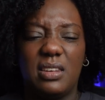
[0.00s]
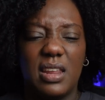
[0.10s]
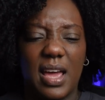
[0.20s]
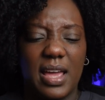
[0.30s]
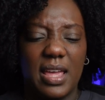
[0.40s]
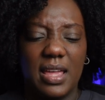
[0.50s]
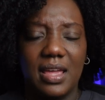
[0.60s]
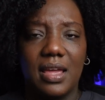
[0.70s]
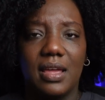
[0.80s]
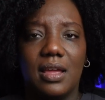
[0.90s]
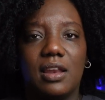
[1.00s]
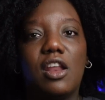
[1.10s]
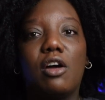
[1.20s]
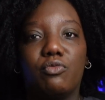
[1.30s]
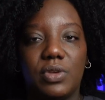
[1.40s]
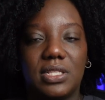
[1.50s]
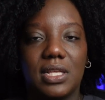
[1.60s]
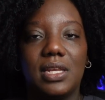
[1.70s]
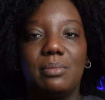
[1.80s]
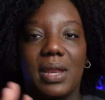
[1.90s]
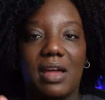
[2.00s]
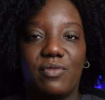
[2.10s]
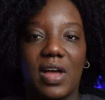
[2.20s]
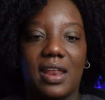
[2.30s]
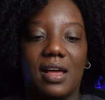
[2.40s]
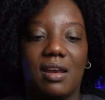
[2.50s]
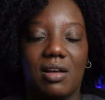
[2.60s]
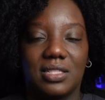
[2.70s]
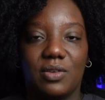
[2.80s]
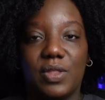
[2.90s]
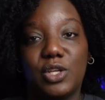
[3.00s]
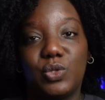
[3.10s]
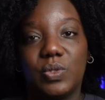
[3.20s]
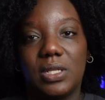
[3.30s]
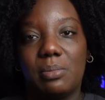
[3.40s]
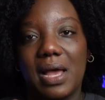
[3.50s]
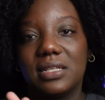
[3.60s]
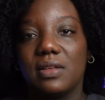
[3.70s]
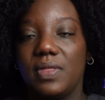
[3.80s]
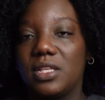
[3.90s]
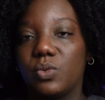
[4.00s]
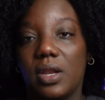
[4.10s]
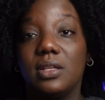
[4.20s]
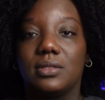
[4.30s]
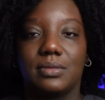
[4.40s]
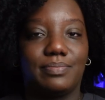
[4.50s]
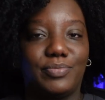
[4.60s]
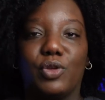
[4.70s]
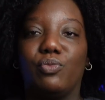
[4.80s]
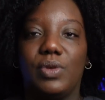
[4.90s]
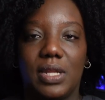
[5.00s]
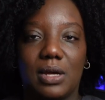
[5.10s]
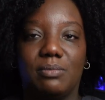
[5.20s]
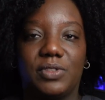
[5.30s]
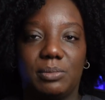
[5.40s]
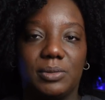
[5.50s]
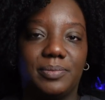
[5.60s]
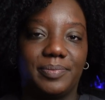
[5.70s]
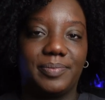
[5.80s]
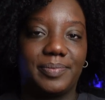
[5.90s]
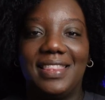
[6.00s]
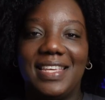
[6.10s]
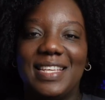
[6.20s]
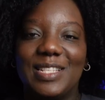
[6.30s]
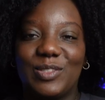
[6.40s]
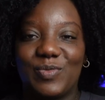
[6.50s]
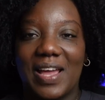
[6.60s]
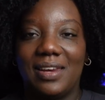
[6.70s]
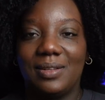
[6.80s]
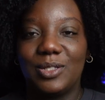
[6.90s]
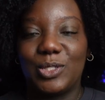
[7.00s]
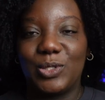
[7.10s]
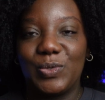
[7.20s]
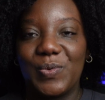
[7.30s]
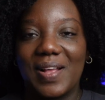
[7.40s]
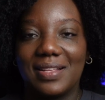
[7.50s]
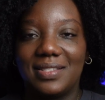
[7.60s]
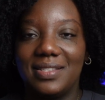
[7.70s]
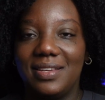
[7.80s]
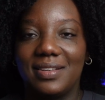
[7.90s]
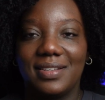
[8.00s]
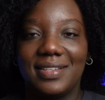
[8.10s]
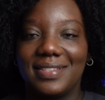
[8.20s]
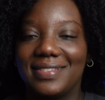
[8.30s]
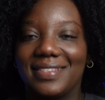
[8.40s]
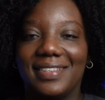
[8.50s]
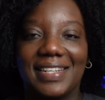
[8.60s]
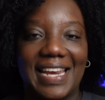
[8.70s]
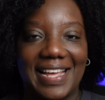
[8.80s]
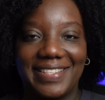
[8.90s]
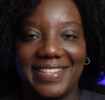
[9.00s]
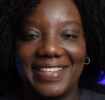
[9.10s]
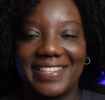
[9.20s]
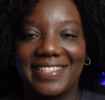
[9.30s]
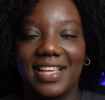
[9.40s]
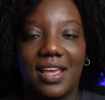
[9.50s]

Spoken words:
I not recently, but I've had a lot of their shoes in the past, and this one is really comfortable. These final two sneakers are classics.